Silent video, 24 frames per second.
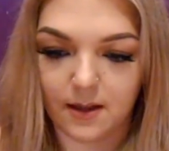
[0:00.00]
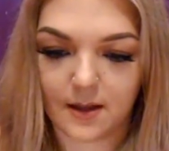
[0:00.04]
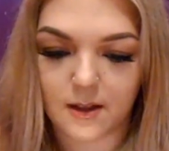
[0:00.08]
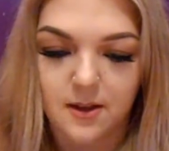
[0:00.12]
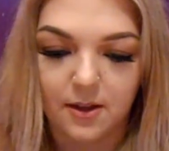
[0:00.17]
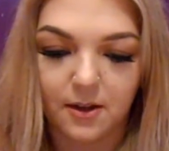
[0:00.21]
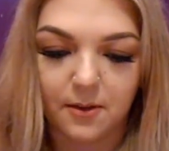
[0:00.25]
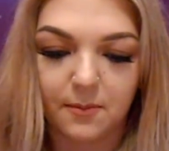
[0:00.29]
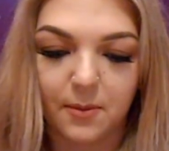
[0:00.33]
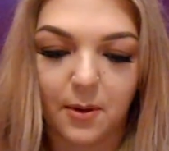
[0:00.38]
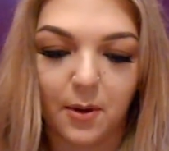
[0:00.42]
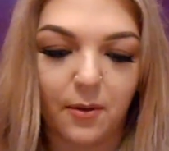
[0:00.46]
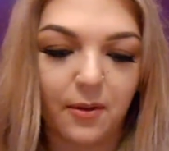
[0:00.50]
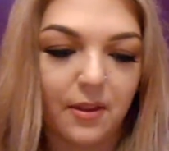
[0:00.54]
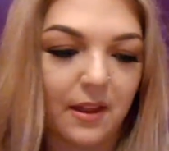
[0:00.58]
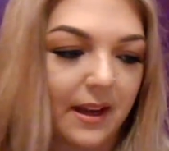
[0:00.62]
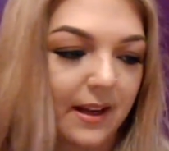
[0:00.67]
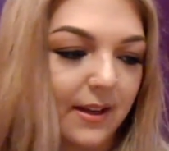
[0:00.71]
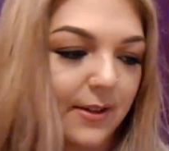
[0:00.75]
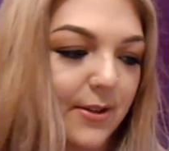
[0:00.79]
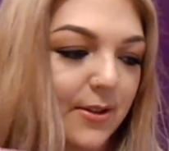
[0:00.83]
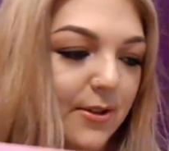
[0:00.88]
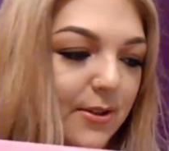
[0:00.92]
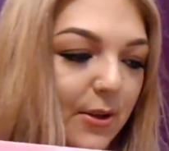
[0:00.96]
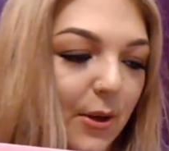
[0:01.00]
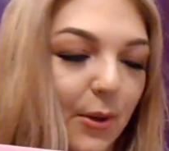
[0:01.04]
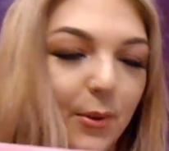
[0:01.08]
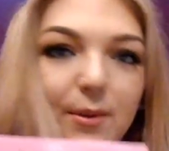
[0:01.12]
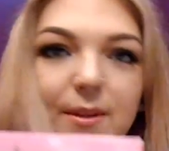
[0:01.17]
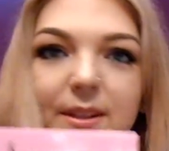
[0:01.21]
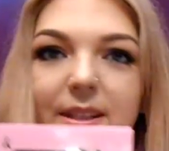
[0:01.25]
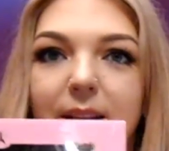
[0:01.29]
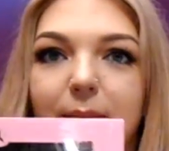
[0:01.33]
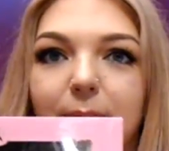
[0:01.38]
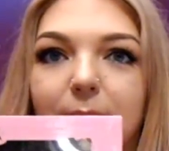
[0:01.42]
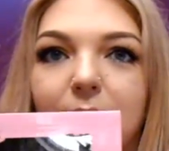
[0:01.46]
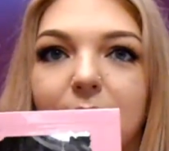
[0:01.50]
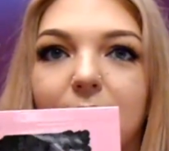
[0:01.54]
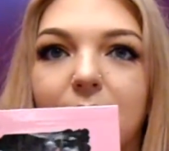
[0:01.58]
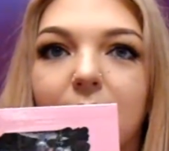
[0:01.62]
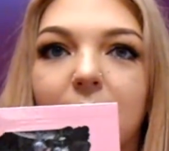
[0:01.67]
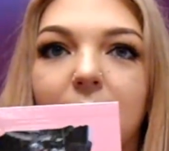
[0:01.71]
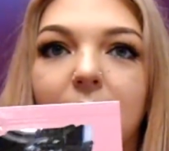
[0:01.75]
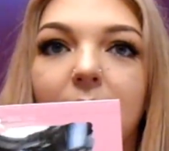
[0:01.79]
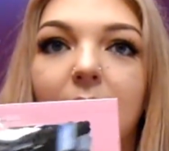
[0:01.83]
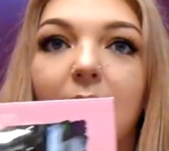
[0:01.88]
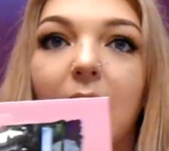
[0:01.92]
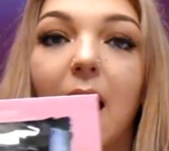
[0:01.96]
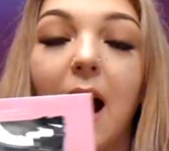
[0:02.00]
They're both like so similar.